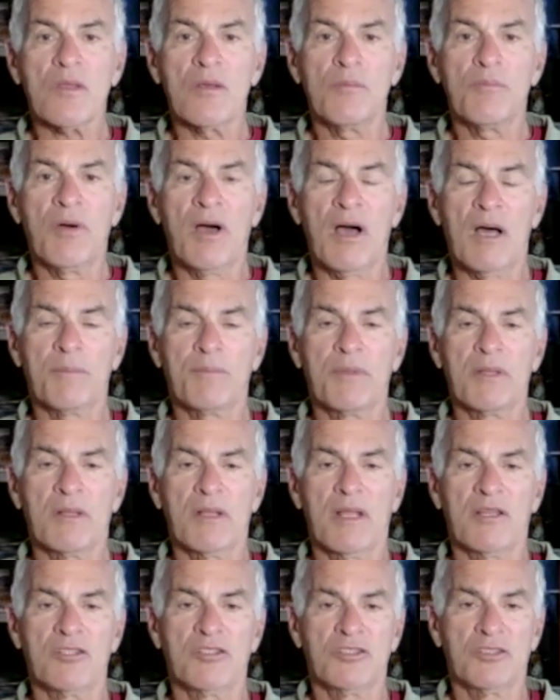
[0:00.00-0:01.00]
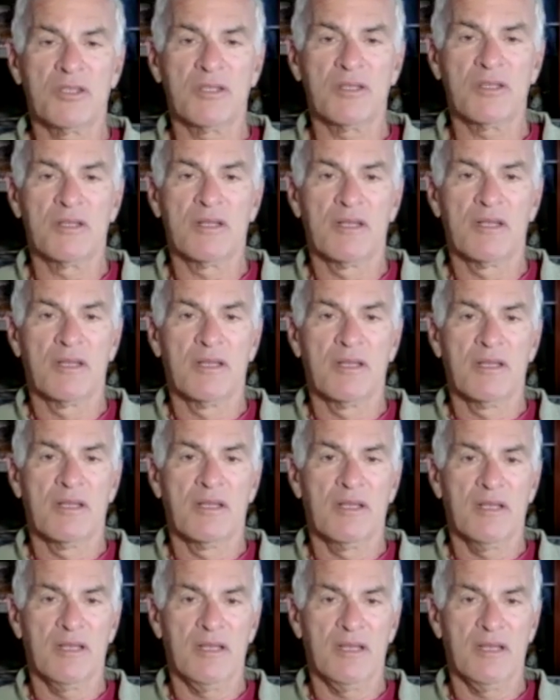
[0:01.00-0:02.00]
population
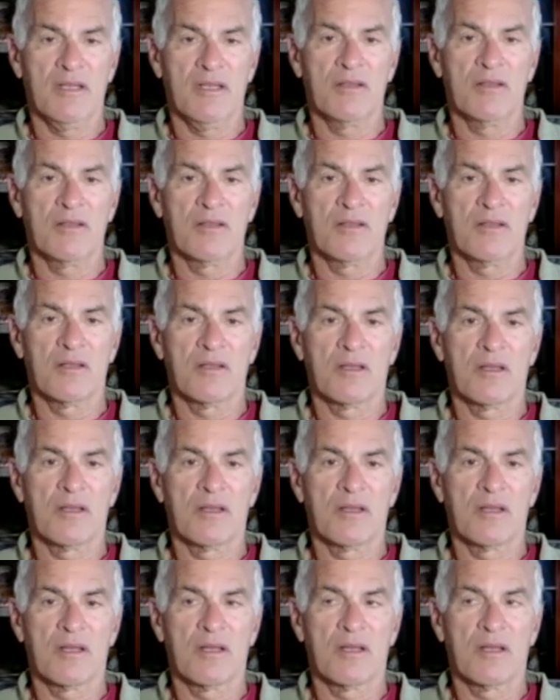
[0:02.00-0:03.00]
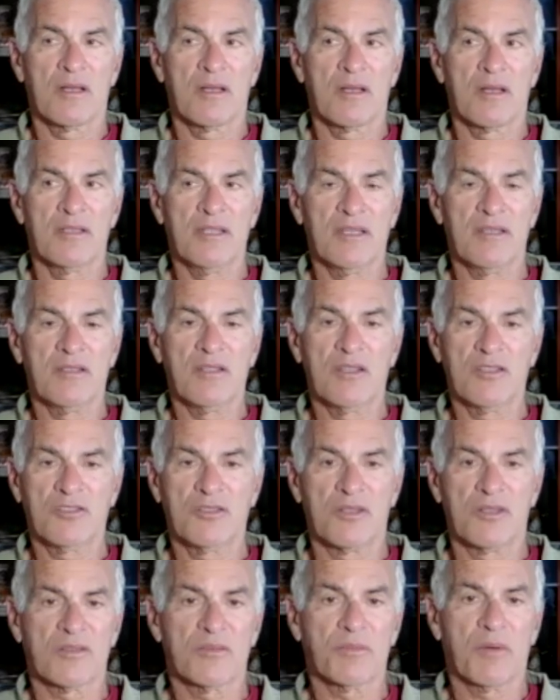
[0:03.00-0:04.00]
in the
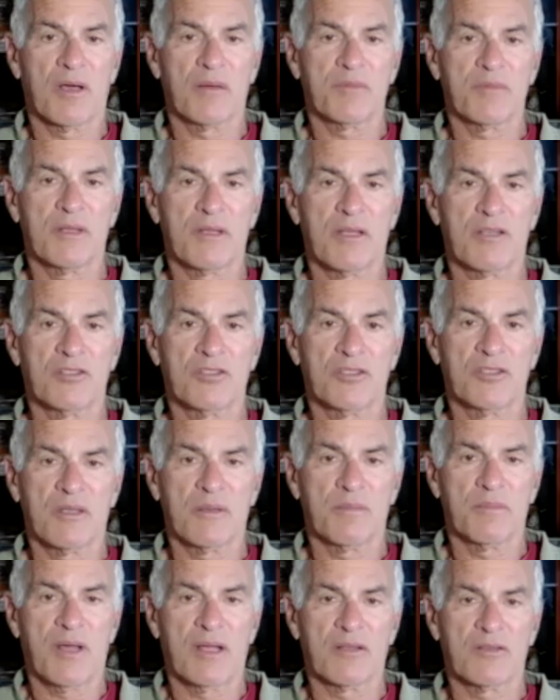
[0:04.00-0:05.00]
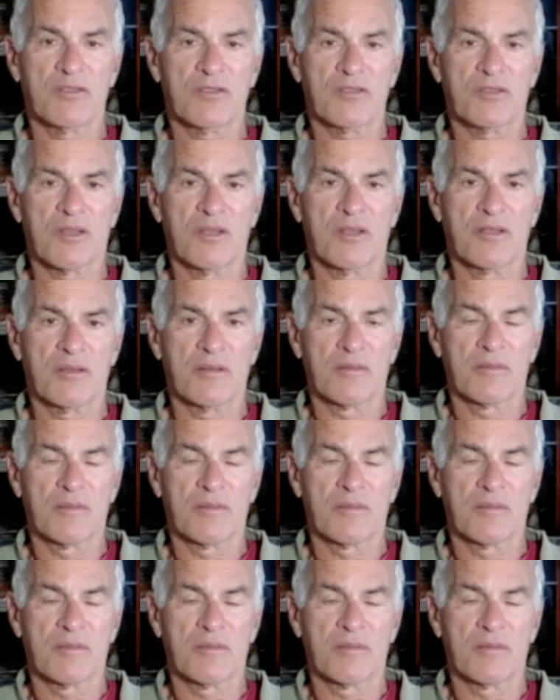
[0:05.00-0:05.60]
indigenous population in Palestine.